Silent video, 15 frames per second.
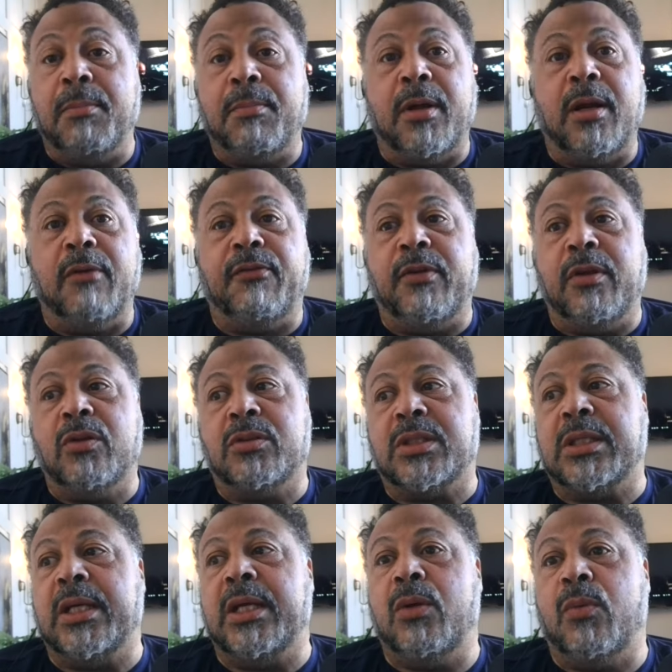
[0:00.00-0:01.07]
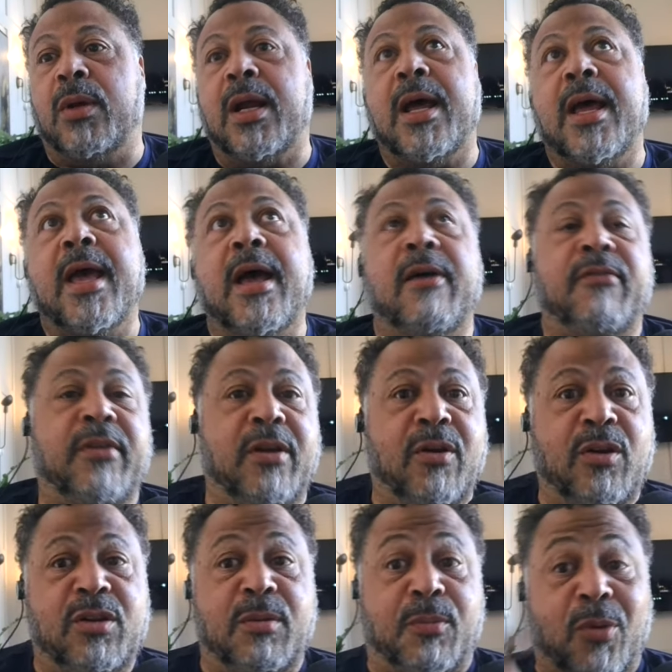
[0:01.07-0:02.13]
but if you see what I have here
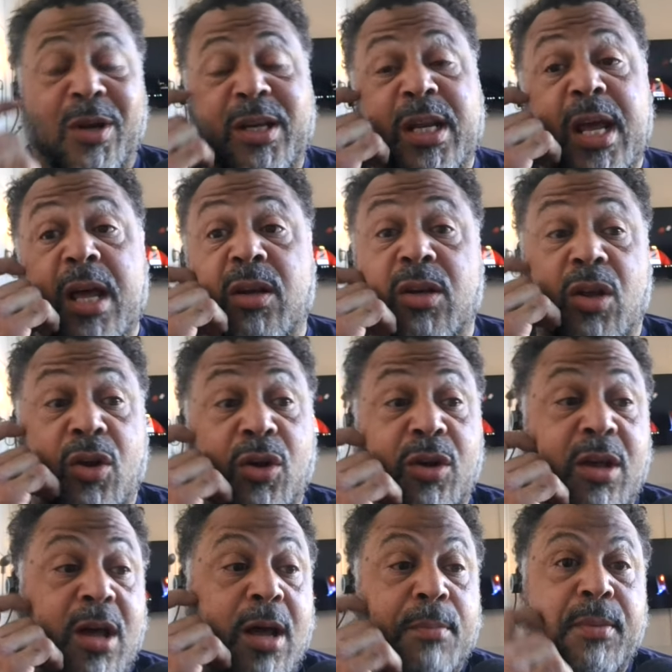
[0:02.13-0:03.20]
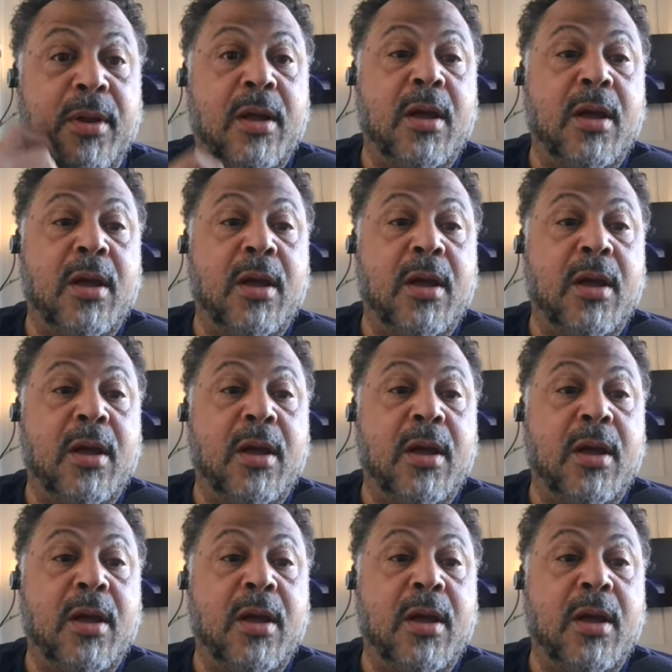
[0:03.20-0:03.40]
to bring down the hookup